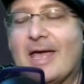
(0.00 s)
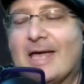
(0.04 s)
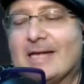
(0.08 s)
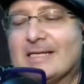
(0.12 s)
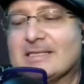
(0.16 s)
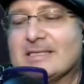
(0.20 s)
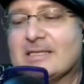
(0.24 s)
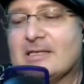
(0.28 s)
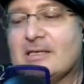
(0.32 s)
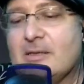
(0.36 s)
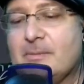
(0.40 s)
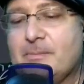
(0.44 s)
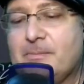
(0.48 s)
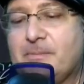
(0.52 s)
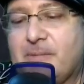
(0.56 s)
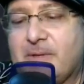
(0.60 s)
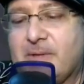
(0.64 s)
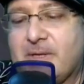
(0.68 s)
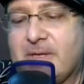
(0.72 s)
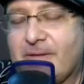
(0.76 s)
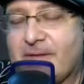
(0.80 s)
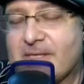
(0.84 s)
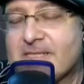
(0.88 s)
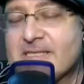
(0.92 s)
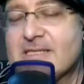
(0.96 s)

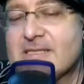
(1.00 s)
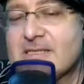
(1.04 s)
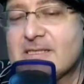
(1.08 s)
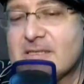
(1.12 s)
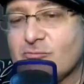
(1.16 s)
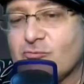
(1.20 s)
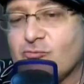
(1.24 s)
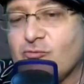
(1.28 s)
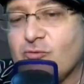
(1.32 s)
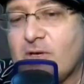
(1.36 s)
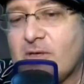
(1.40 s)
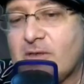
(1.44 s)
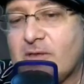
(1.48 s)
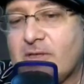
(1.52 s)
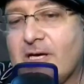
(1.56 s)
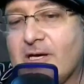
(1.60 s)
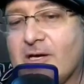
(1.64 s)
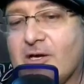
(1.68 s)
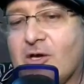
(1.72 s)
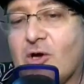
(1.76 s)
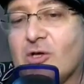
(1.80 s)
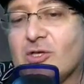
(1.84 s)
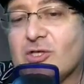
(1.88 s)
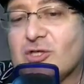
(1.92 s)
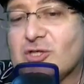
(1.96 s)
This is really
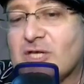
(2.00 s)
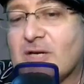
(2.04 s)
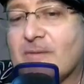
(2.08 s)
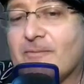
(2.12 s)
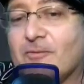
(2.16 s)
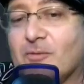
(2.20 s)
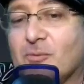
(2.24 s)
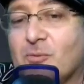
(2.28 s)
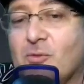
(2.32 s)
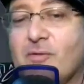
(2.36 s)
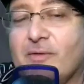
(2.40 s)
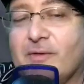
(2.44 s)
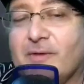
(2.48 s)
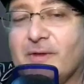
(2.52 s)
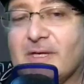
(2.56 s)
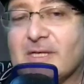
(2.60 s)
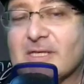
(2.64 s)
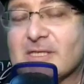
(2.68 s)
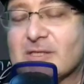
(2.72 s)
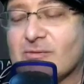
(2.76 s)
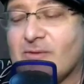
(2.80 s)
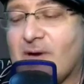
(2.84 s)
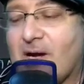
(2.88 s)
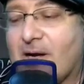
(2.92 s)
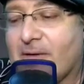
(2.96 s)
a good ship for moving
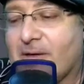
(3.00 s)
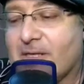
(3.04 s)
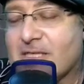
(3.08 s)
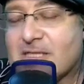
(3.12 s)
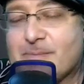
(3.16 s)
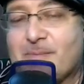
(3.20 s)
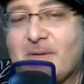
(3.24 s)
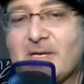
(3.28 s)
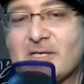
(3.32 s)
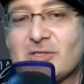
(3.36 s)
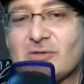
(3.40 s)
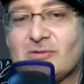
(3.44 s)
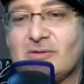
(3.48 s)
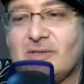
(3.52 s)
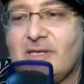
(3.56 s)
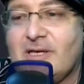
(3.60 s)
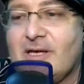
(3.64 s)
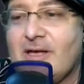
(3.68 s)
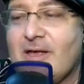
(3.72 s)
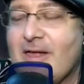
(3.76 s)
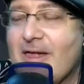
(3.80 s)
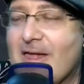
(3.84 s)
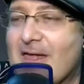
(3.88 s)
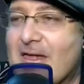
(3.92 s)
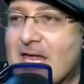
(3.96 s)
things around,
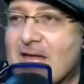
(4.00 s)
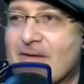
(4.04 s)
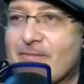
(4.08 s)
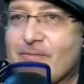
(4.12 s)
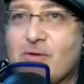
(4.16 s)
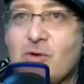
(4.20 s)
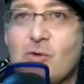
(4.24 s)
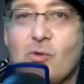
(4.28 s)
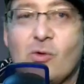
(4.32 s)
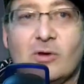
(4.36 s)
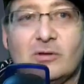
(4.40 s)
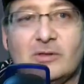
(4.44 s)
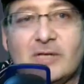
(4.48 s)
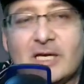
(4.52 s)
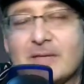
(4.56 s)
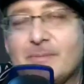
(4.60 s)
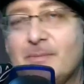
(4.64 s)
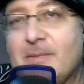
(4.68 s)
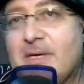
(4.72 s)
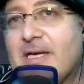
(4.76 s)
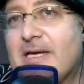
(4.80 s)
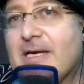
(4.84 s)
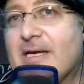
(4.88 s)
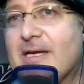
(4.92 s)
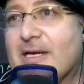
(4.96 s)
especially if you are
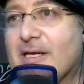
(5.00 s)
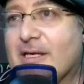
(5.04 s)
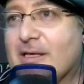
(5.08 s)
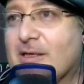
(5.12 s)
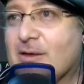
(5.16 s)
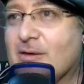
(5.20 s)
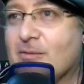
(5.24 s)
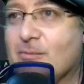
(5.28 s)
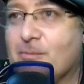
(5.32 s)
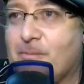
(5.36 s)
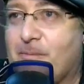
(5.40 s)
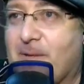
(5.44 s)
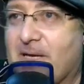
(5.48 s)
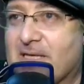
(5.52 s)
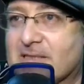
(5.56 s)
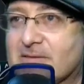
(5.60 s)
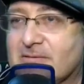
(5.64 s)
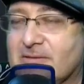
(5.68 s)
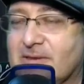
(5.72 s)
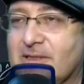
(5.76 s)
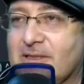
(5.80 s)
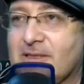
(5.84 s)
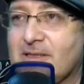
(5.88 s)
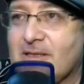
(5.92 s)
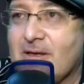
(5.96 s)
like me and
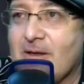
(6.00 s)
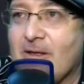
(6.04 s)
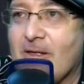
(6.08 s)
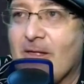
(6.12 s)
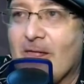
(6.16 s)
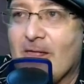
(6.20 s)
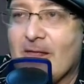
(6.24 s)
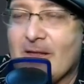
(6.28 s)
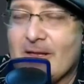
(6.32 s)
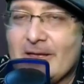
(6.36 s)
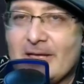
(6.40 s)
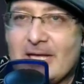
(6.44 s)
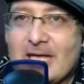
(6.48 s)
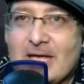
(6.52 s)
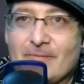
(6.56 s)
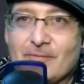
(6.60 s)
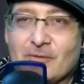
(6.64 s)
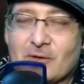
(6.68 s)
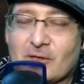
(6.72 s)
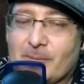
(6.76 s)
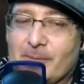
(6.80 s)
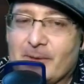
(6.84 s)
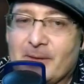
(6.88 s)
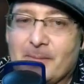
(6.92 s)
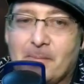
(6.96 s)
basically if
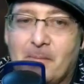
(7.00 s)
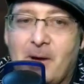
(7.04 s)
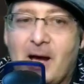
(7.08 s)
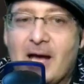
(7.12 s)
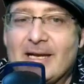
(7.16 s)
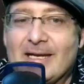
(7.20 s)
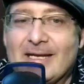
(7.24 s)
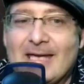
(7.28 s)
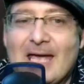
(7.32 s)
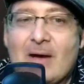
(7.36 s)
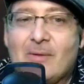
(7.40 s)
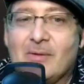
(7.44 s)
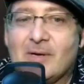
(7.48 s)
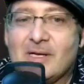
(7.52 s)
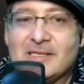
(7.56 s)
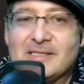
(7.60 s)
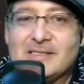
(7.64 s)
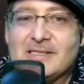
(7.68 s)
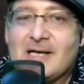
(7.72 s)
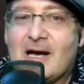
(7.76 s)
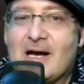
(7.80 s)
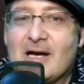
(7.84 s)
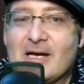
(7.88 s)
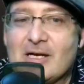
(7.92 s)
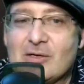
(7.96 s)
you're going to be mining out an
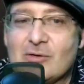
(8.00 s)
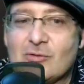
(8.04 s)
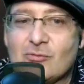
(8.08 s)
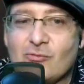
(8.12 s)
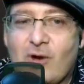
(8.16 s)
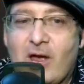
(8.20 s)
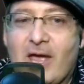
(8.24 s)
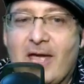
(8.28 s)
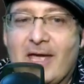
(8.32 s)
entire